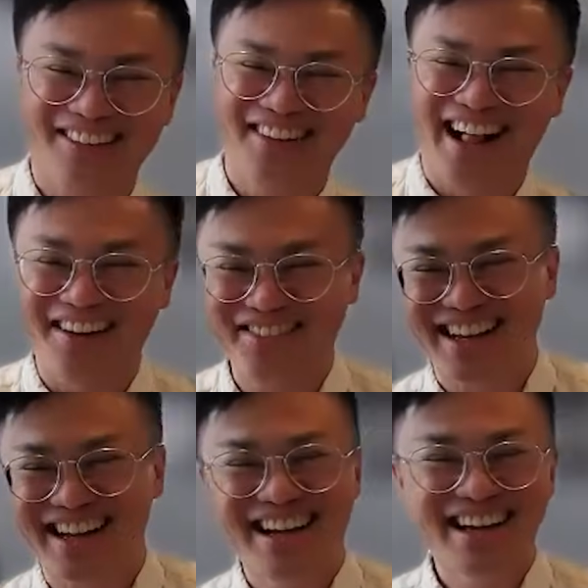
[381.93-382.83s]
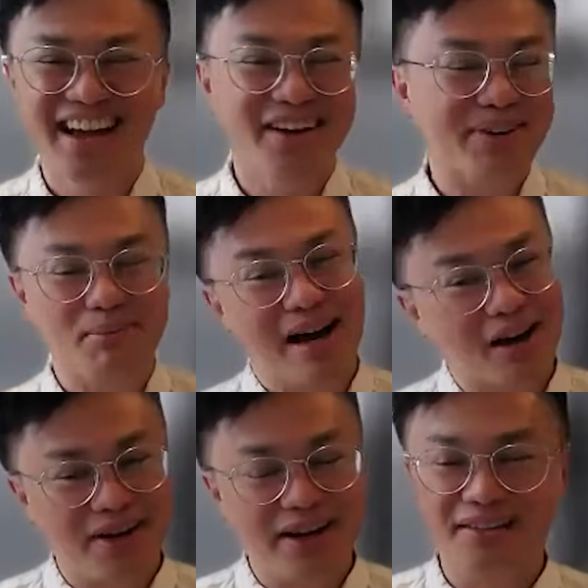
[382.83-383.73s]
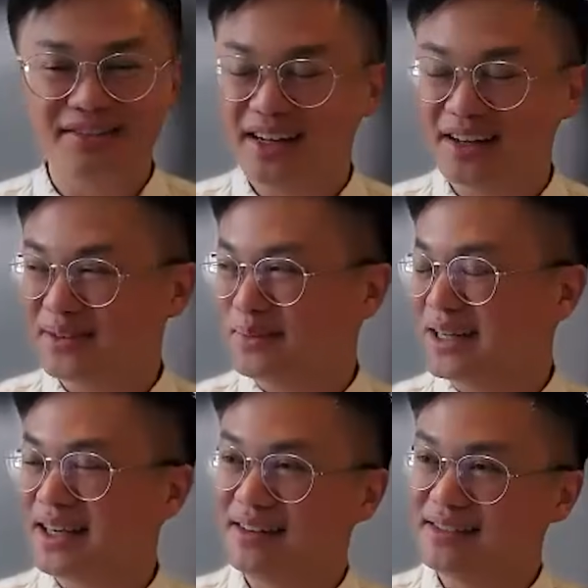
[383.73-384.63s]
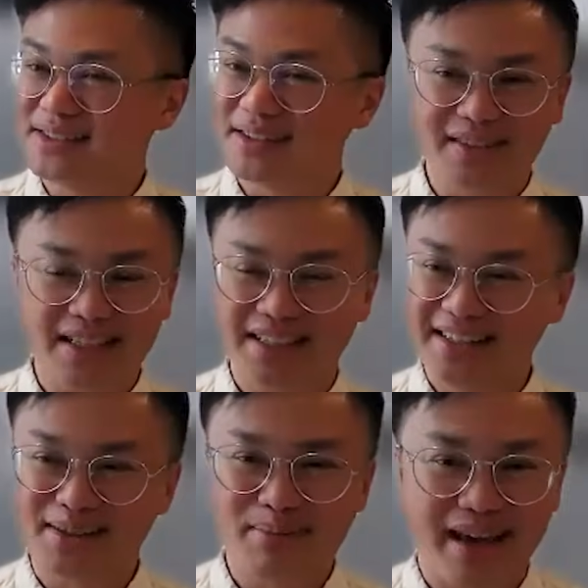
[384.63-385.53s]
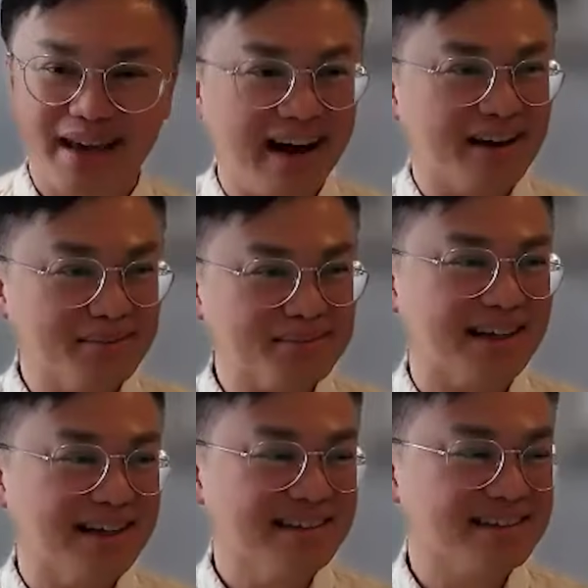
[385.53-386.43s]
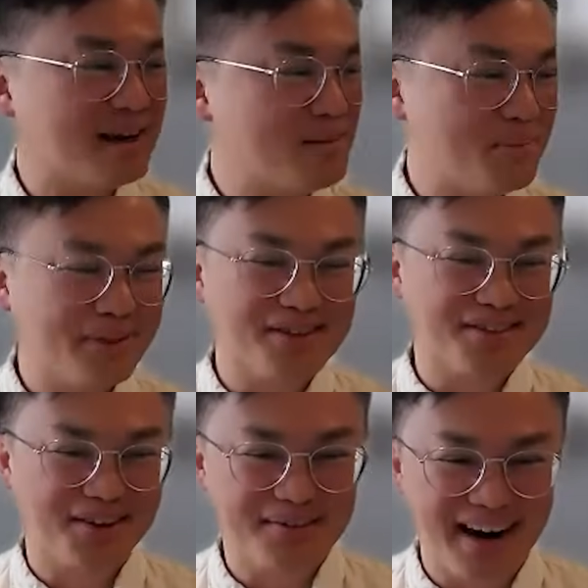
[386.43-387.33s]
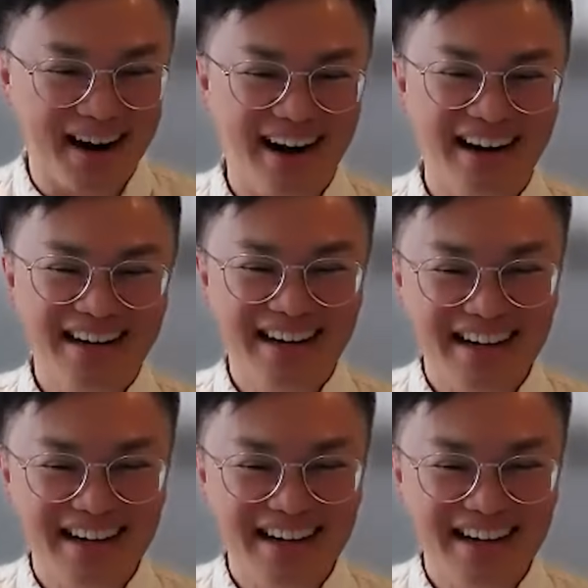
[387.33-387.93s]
We'll have to, but I'm not creative enough. I'm an accountant, so I'm going to need some AI help to come up with a term there.